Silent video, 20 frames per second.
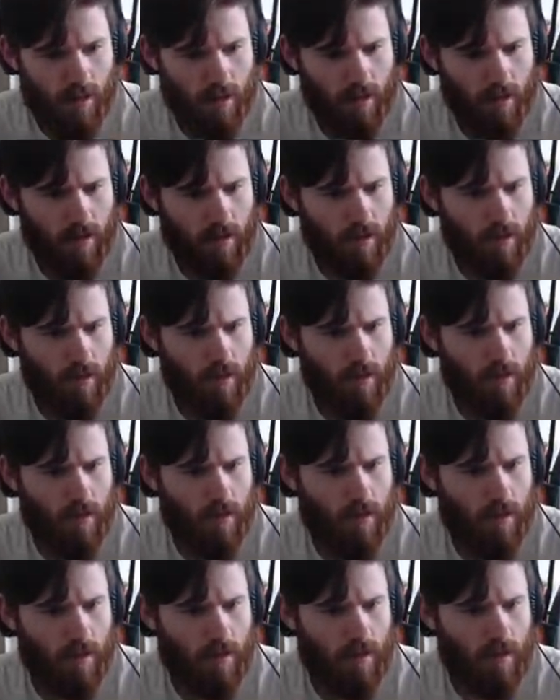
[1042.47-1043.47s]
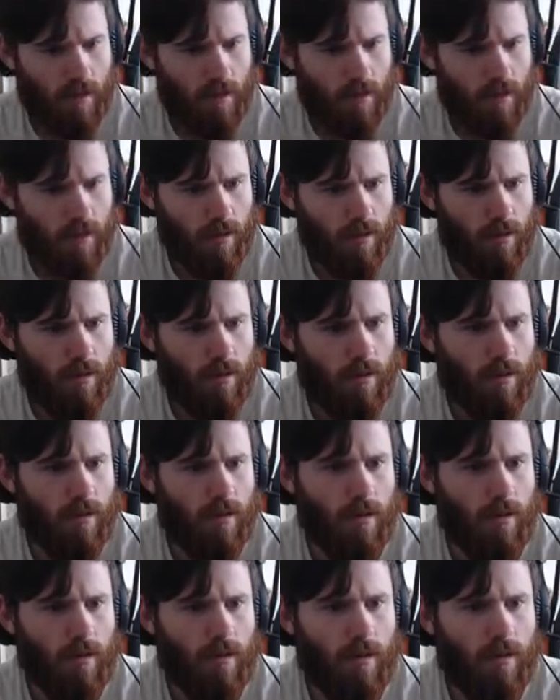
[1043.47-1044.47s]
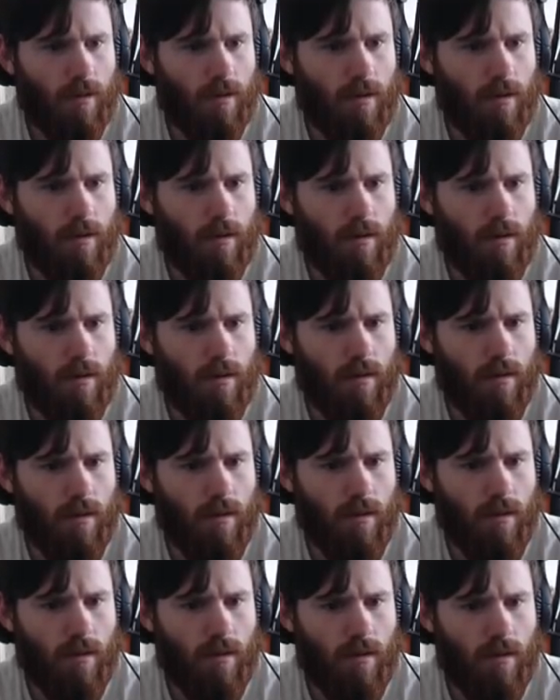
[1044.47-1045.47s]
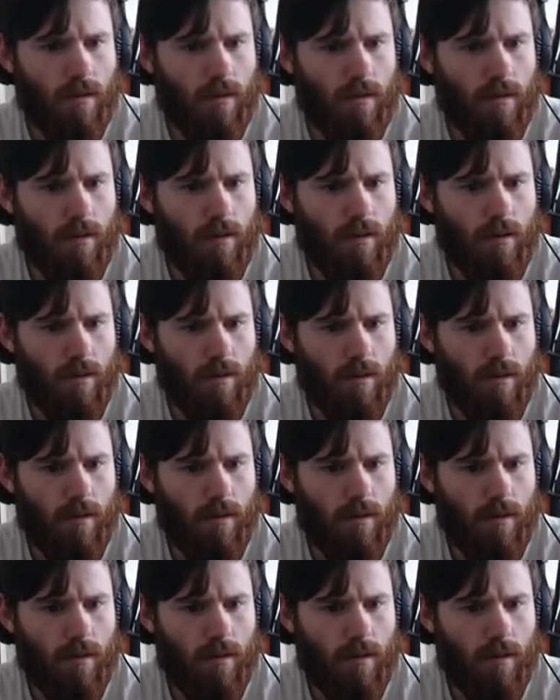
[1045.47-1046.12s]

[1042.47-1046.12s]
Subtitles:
(silence)